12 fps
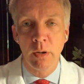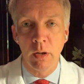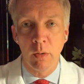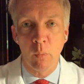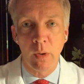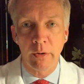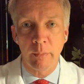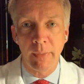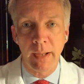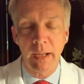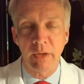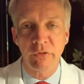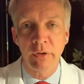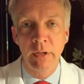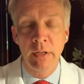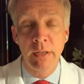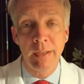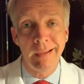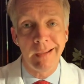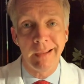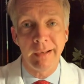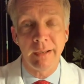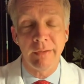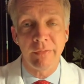wear a mask.
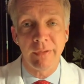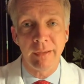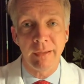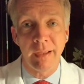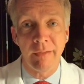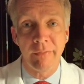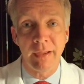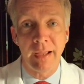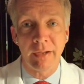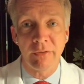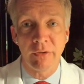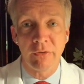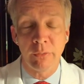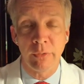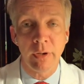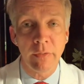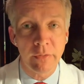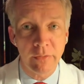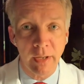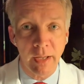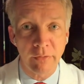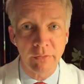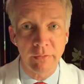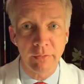And if they have access to another
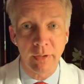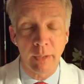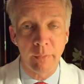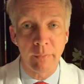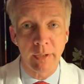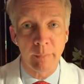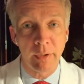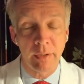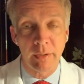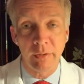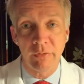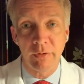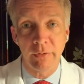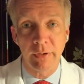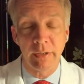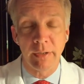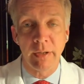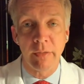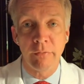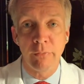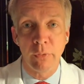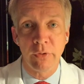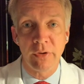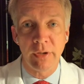test, I would recommend considering it another
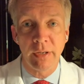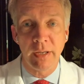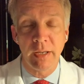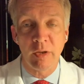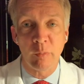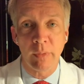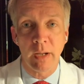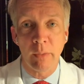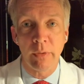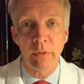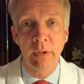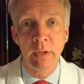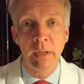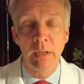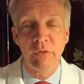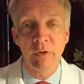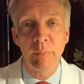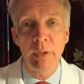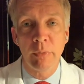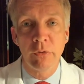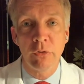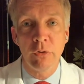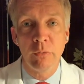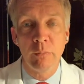14 days. But some people
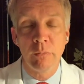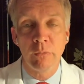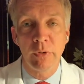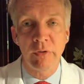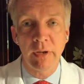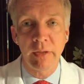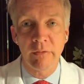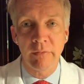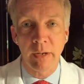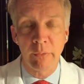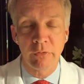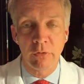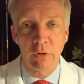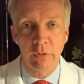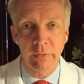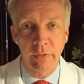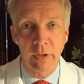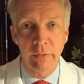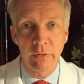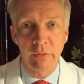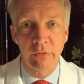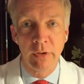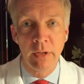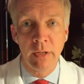do retain the virus longer than
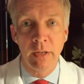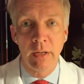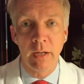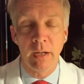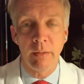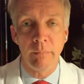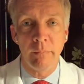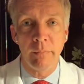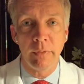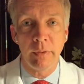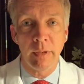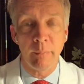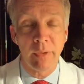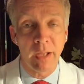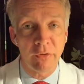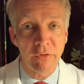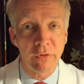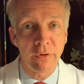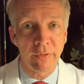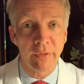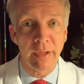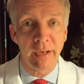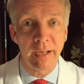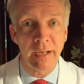others. I am not certain
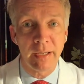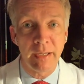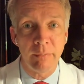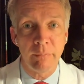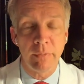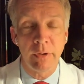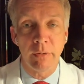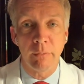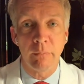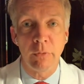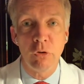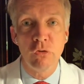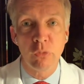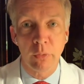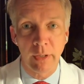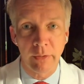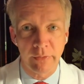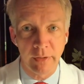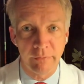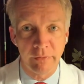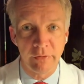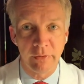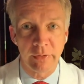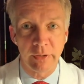that any, you know, usual healthcare
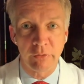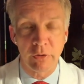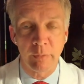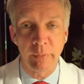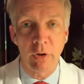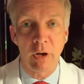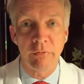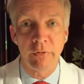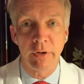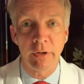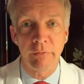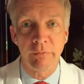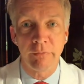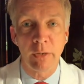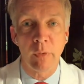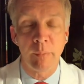facility is going to be offering follow-up